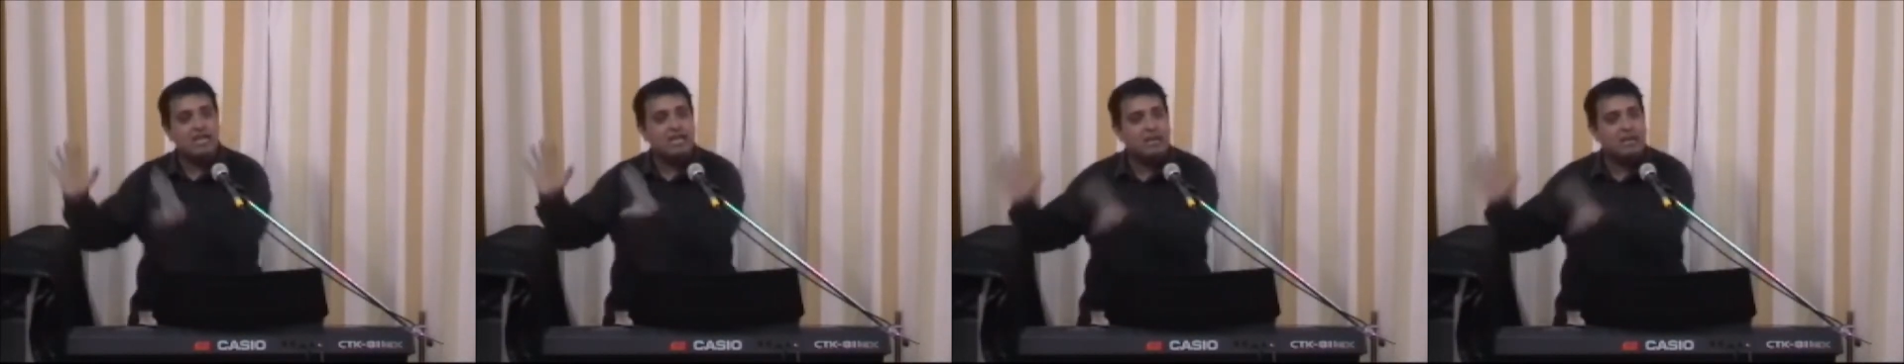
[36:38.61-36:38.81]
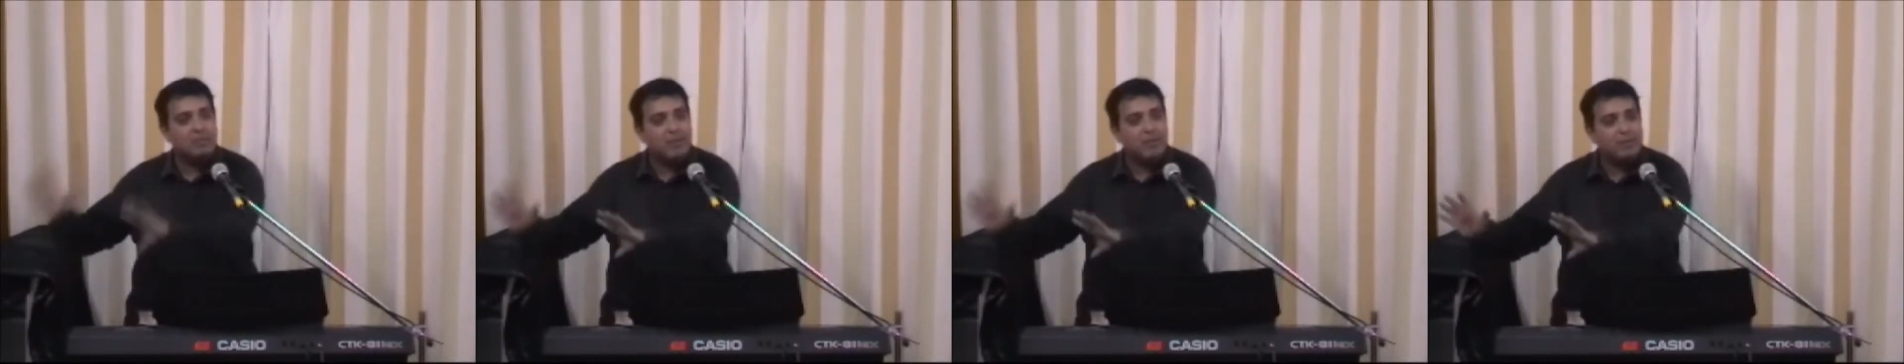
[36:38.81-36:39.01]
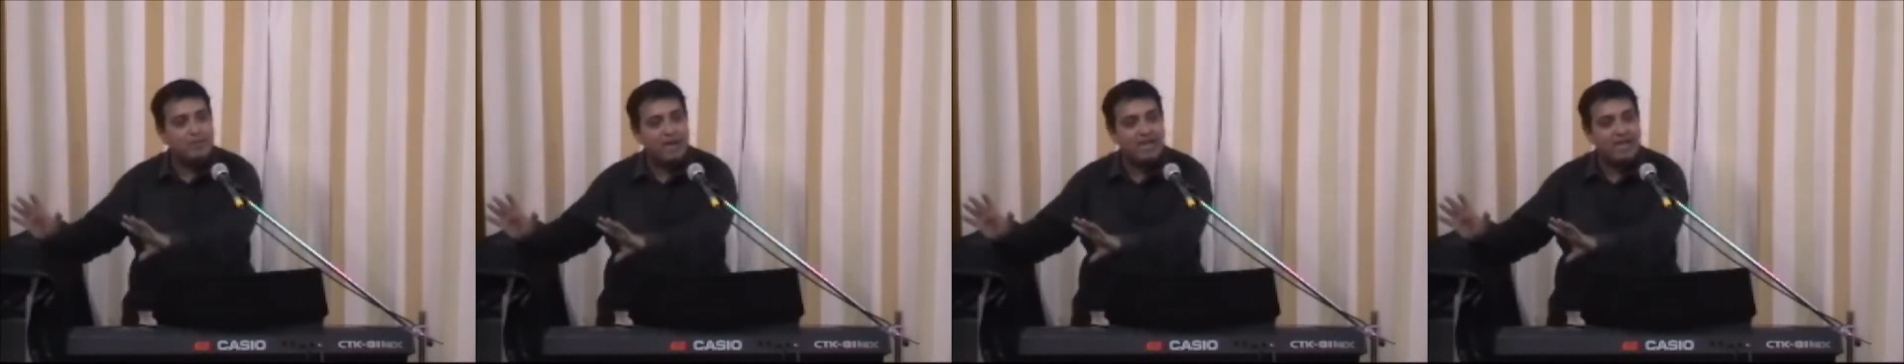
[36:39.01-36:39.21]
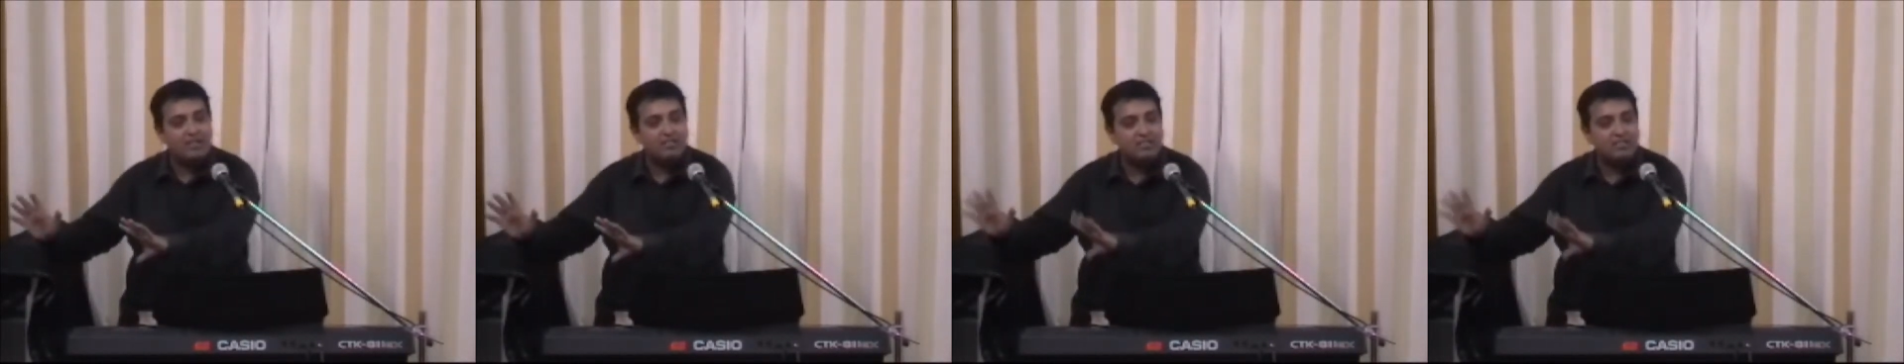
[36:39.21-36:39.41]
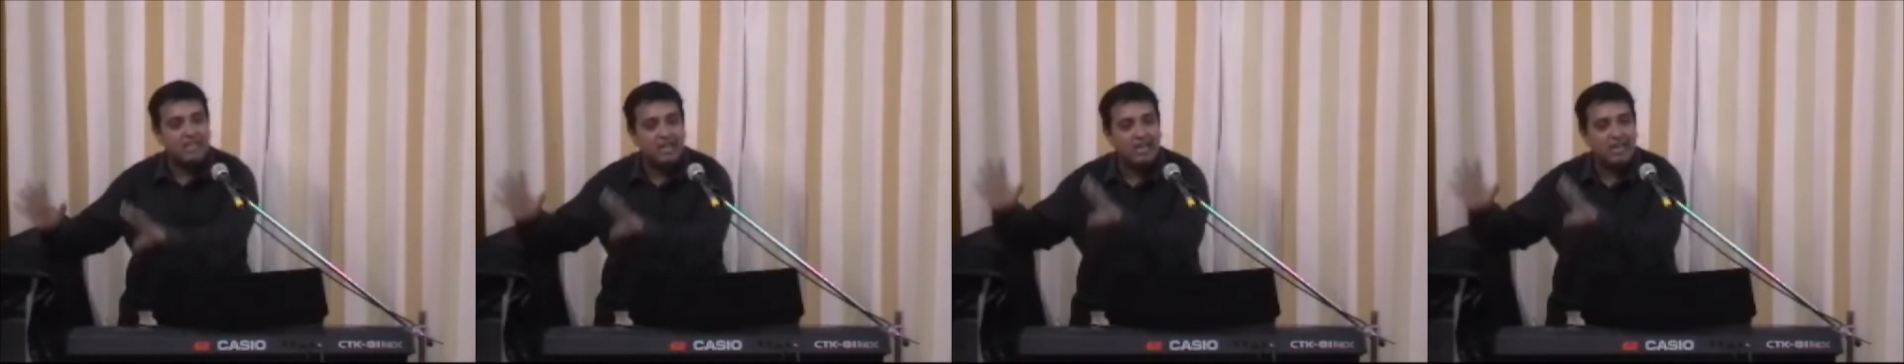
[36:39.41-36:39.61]
helping
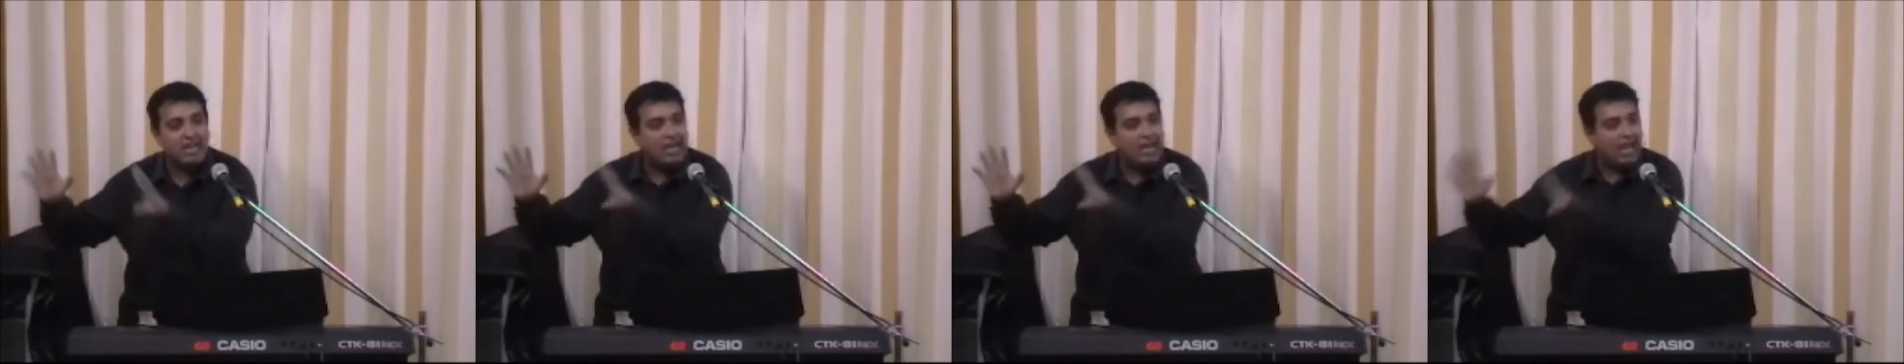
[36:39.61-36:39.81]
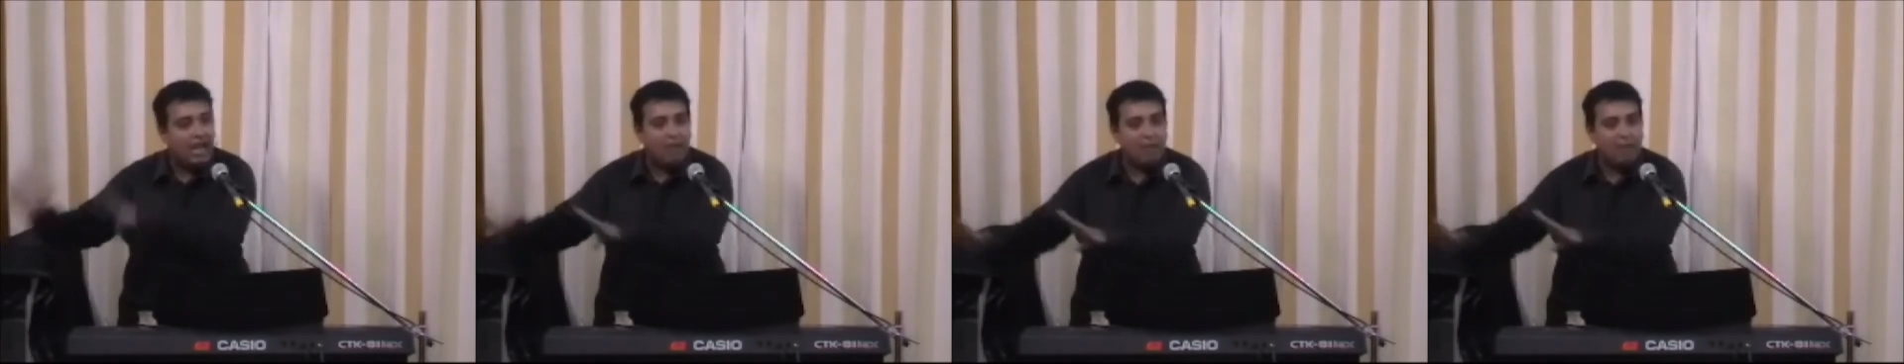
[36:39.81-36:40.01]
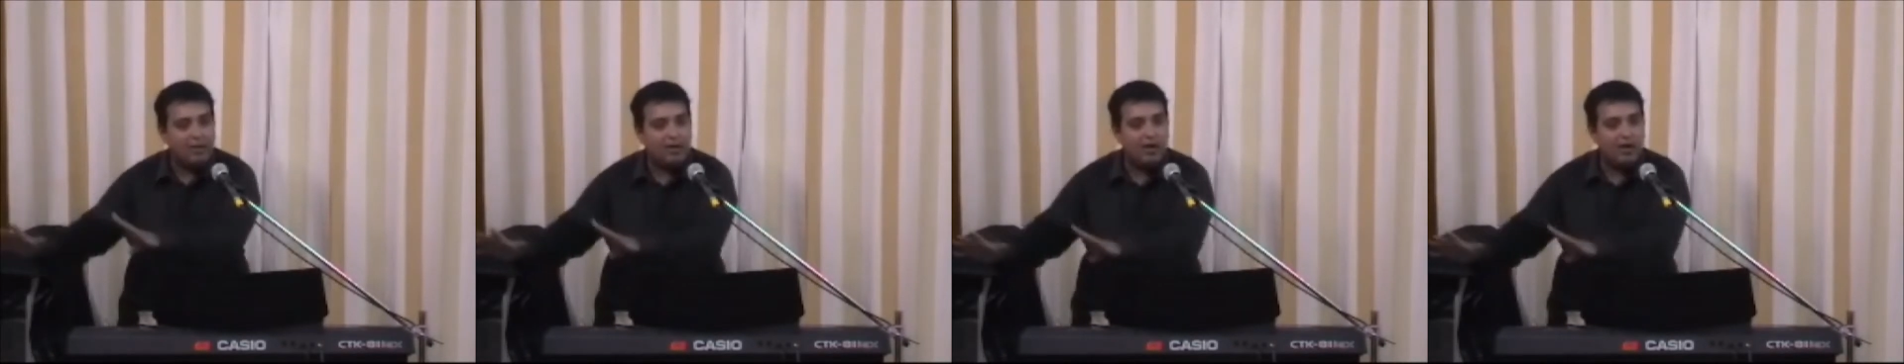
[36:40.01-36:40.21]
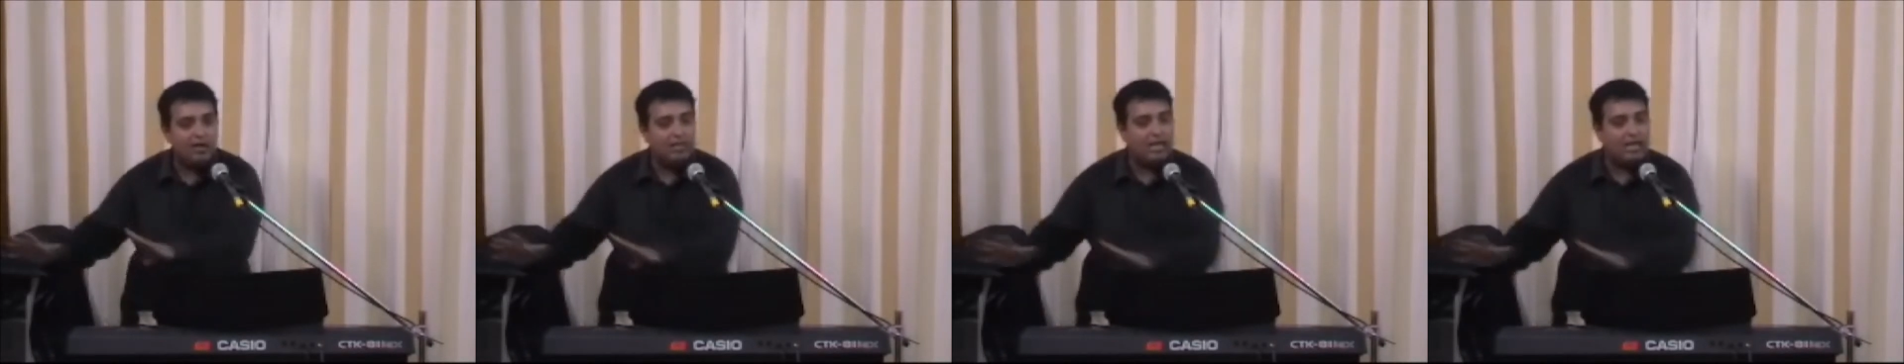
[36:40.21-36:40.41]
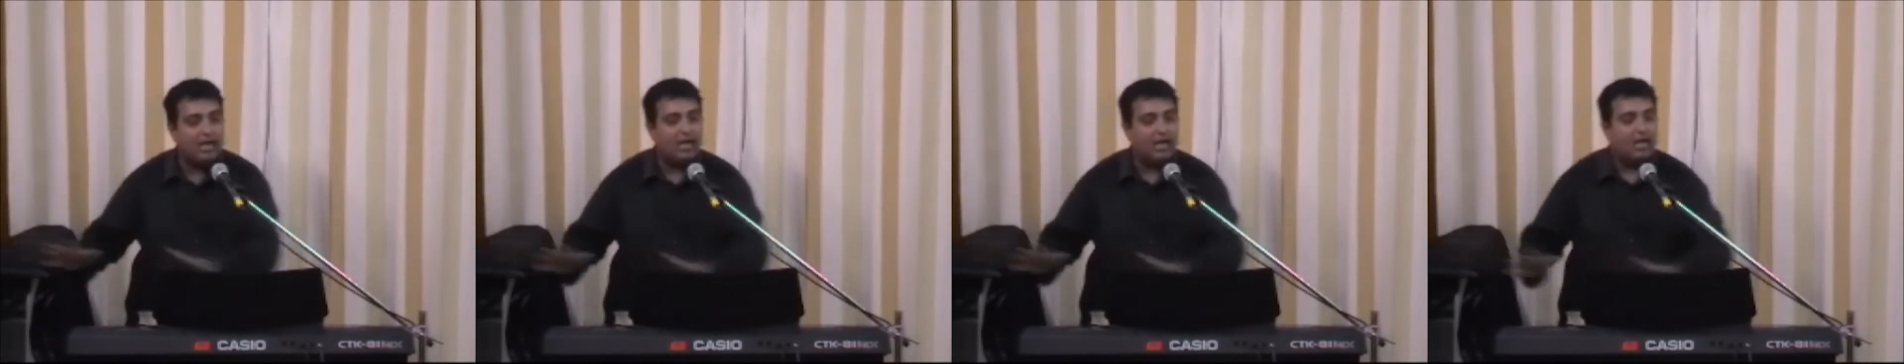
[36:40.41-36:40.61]
Palestine, helping all
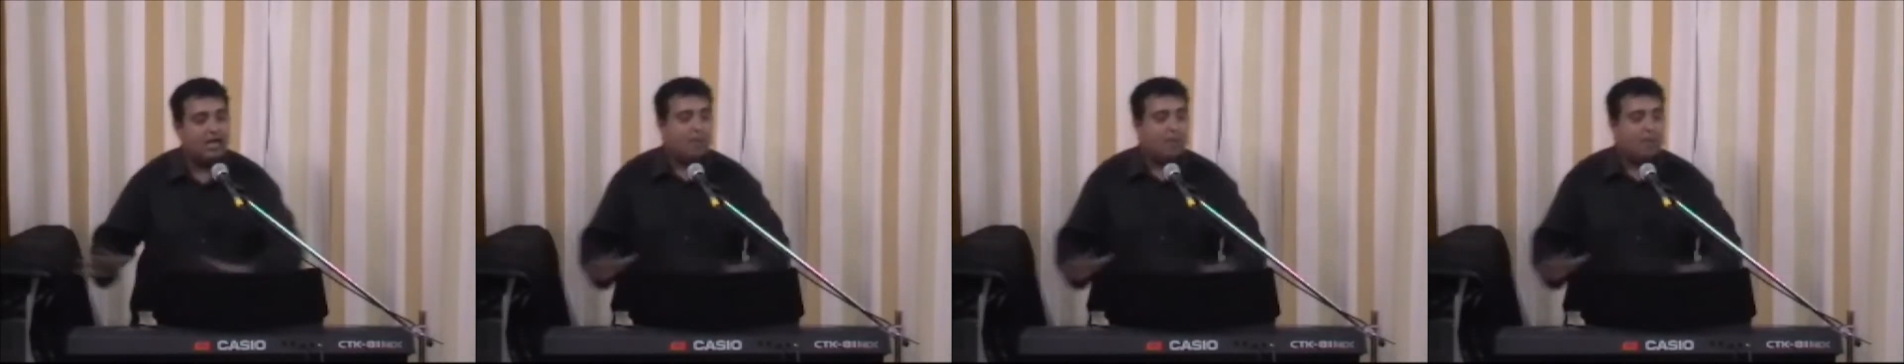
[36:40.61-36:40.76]
that.